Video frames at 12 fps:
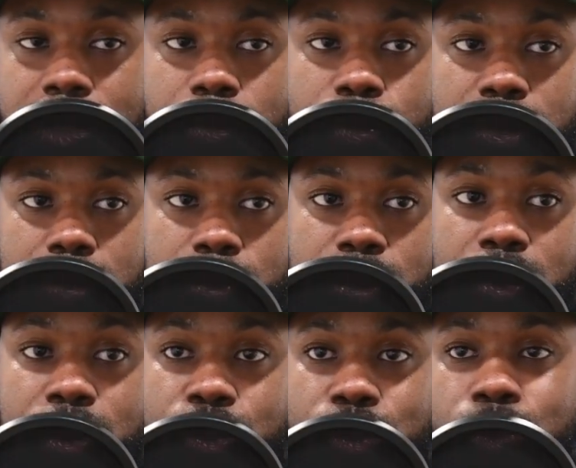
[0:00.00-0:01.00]
was
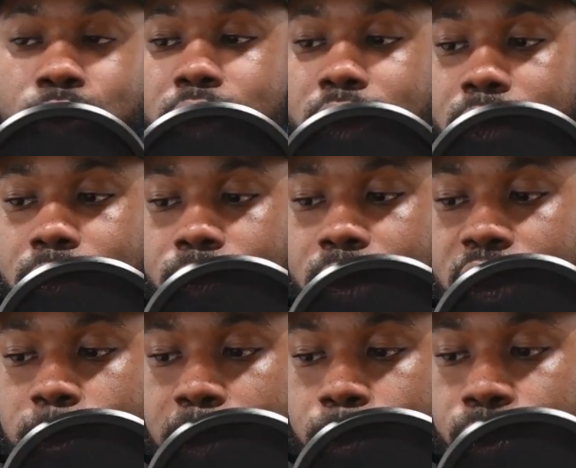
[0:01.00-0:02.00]
destroyed when
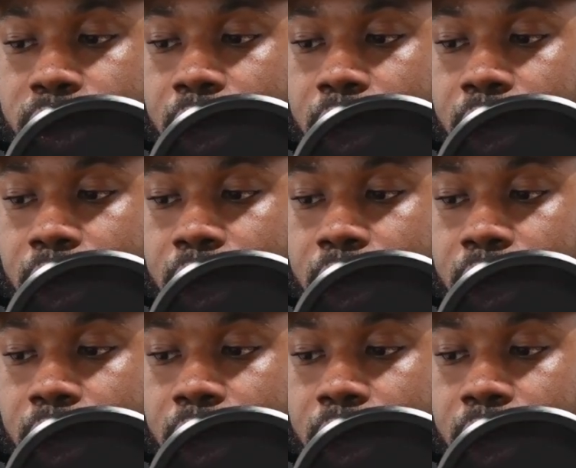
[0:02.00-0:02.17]
these people